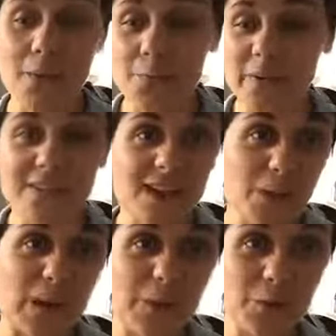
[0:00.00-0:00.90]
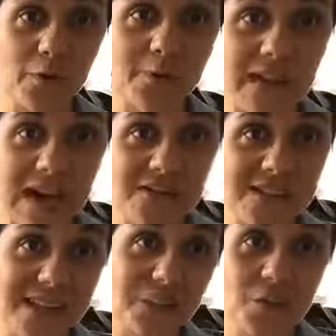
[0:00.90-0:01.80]
because other people probably have the
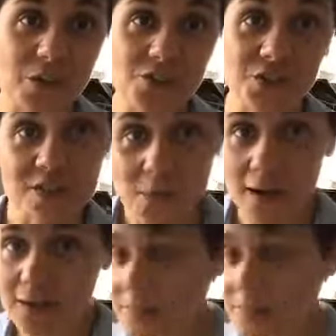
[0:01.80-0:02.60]
same question as well.